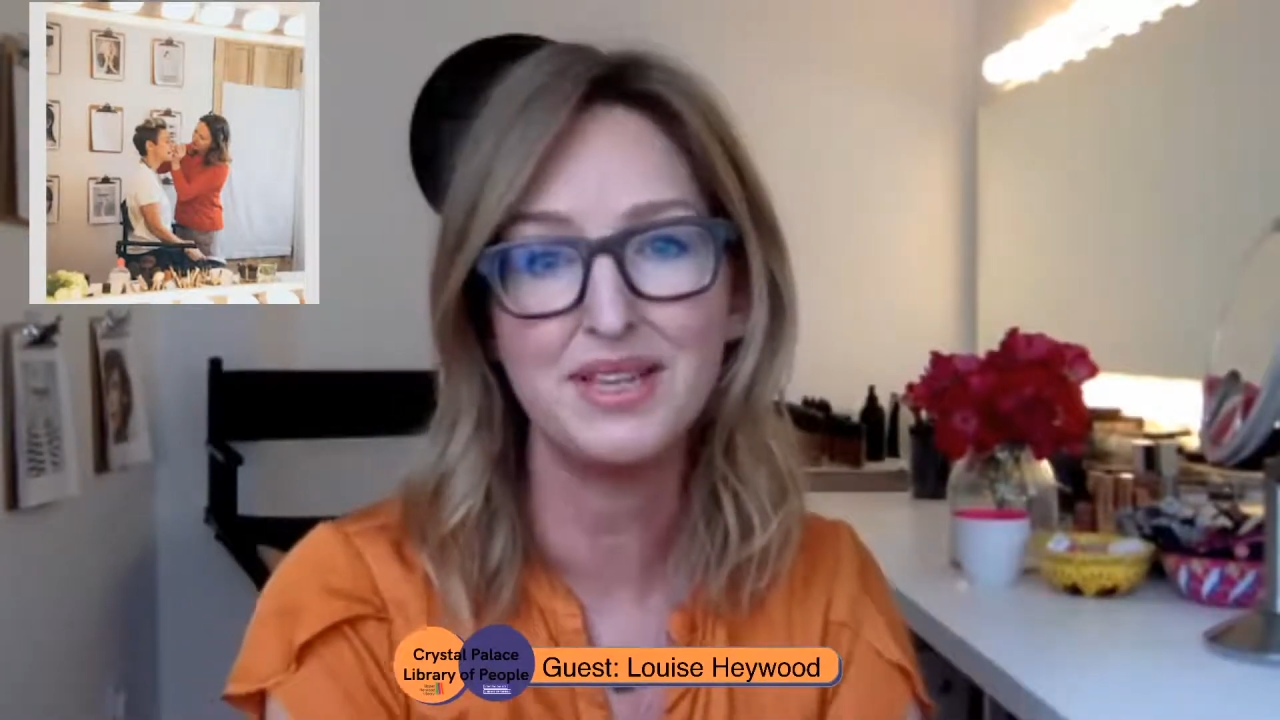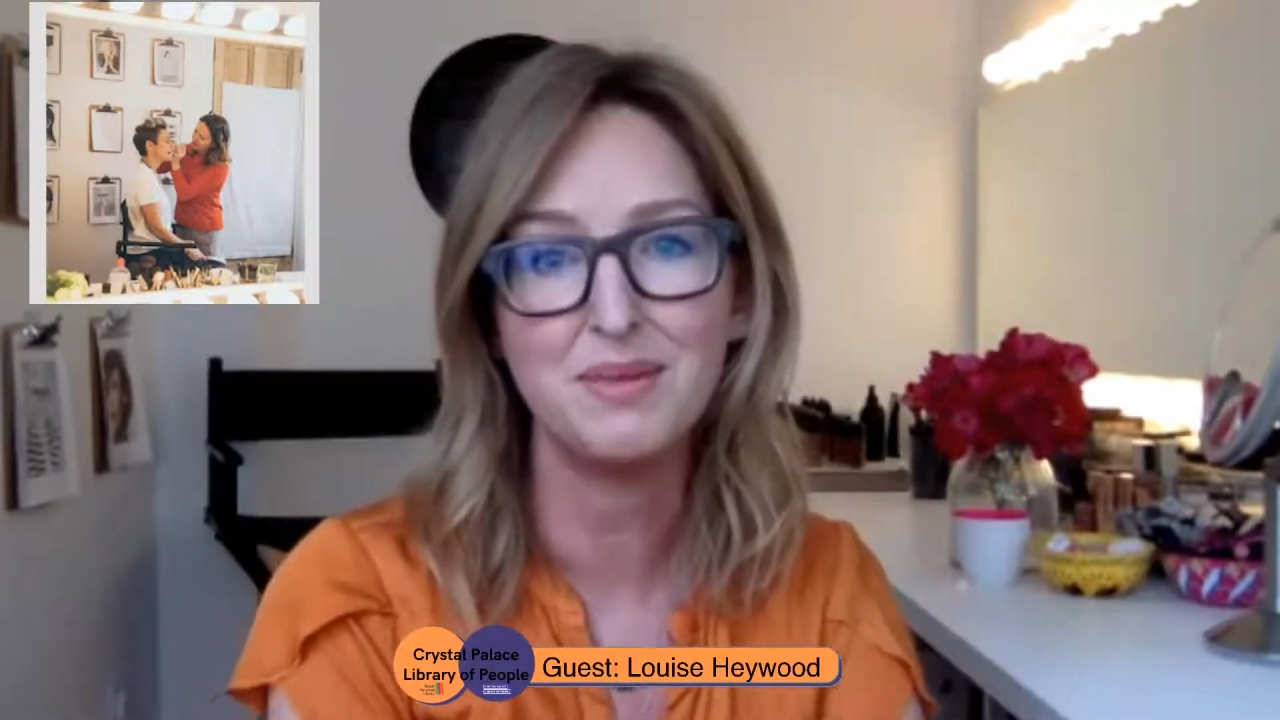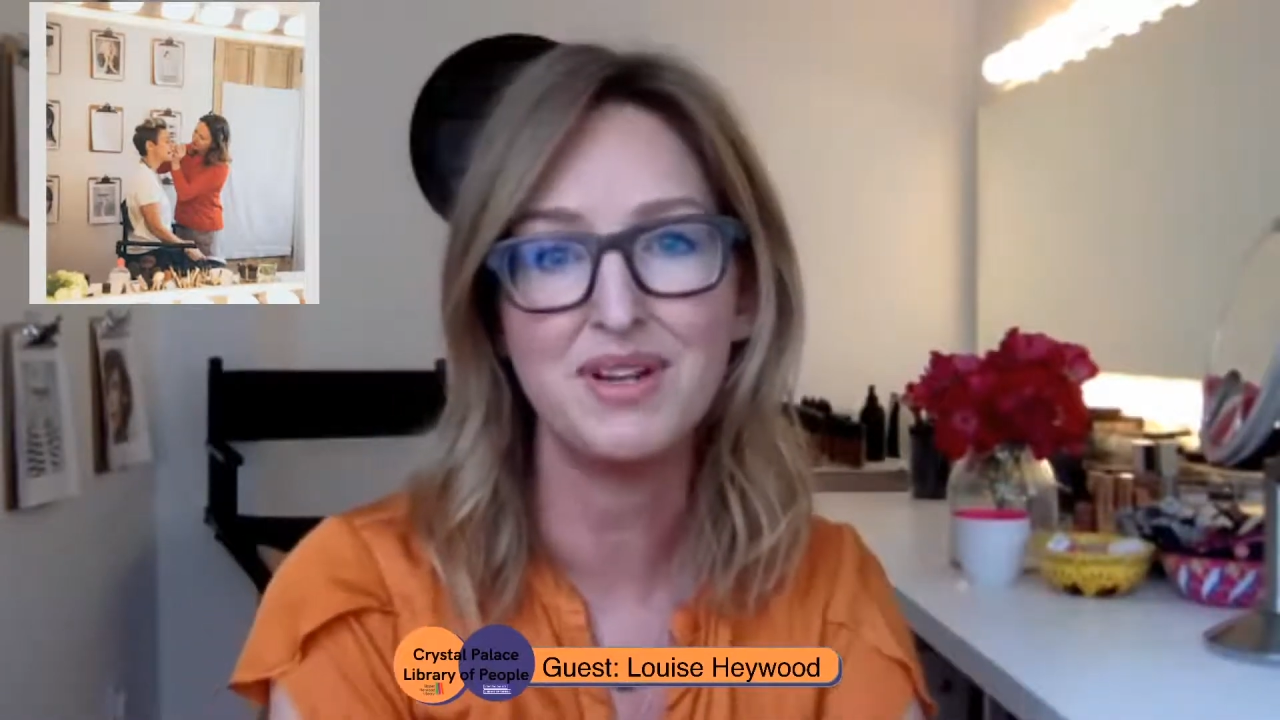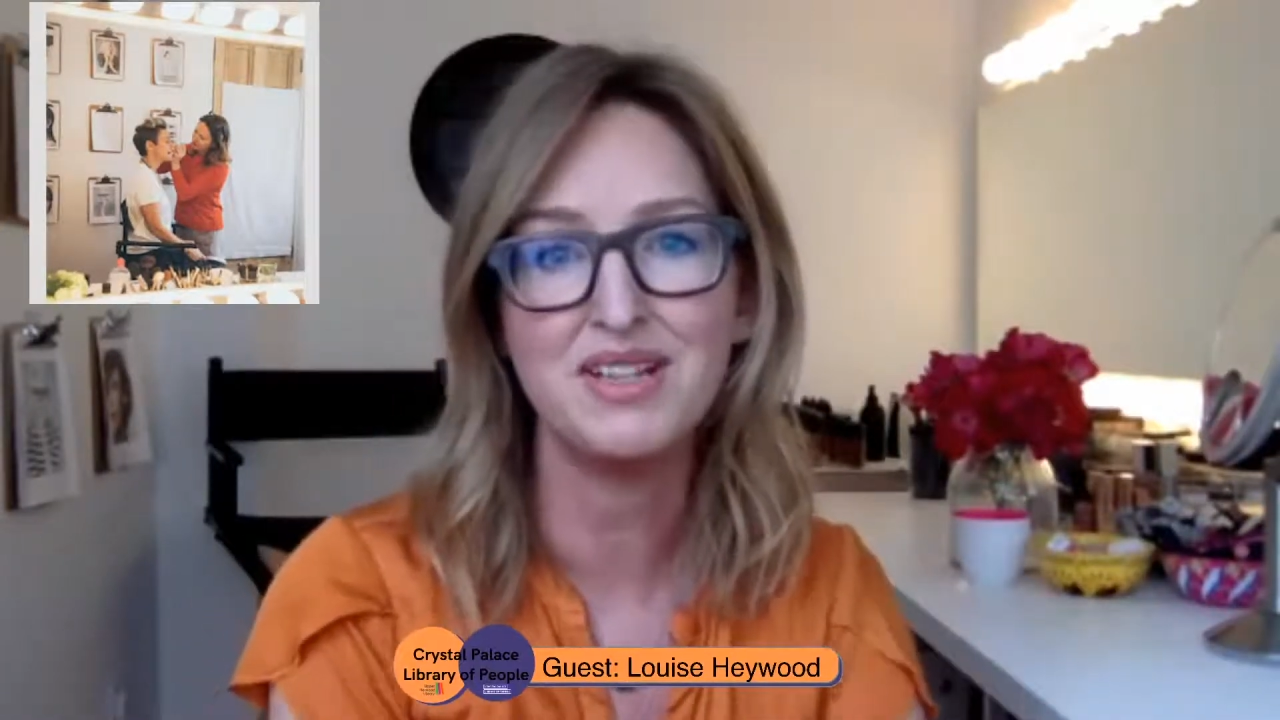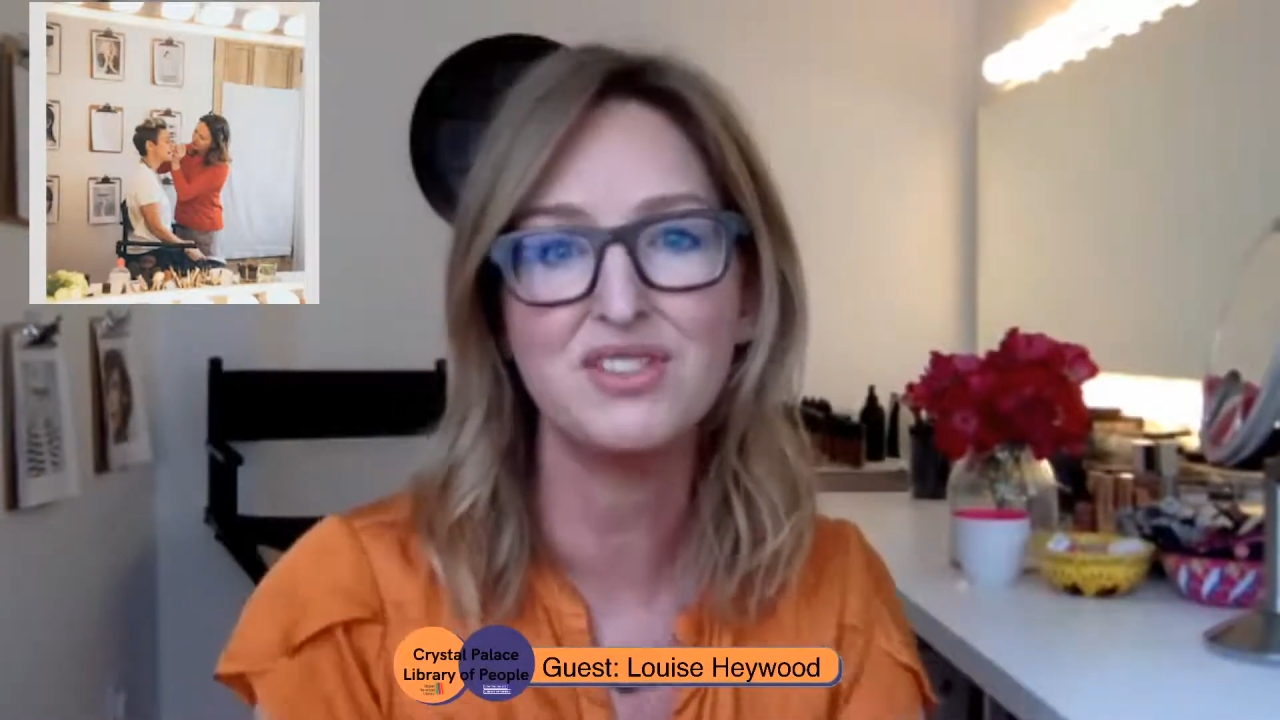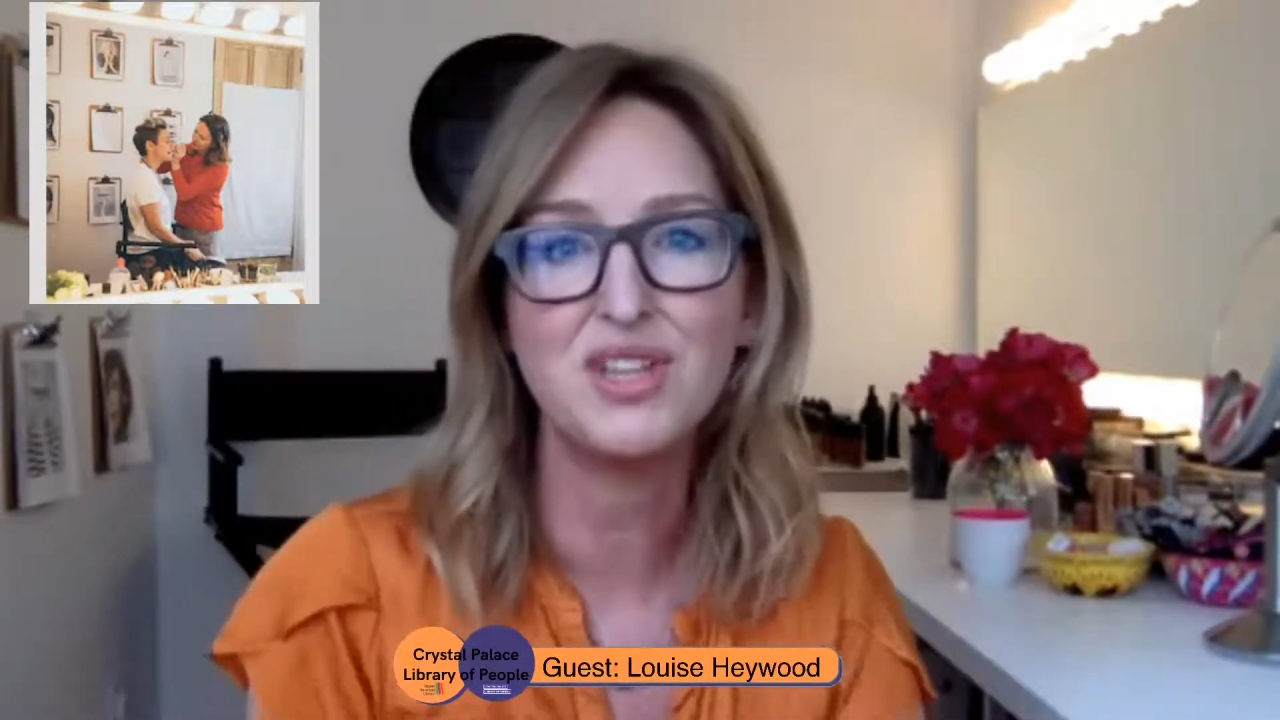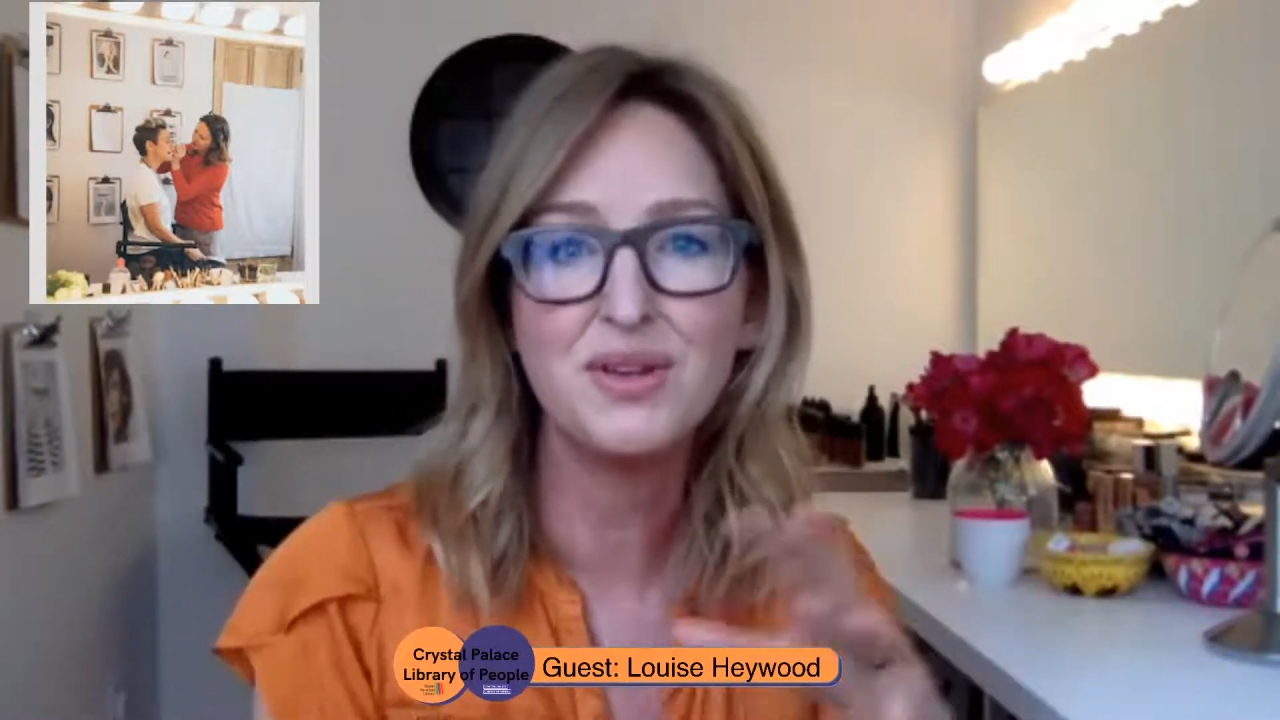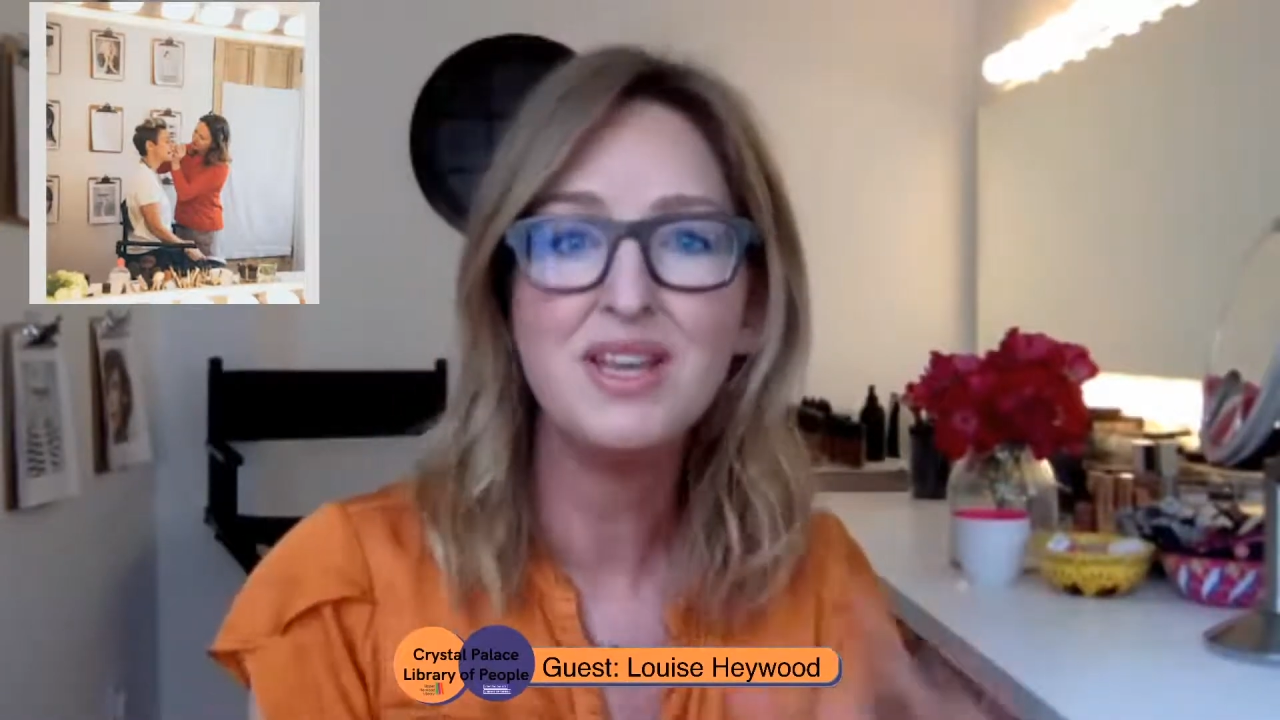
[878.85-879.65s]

with any brand.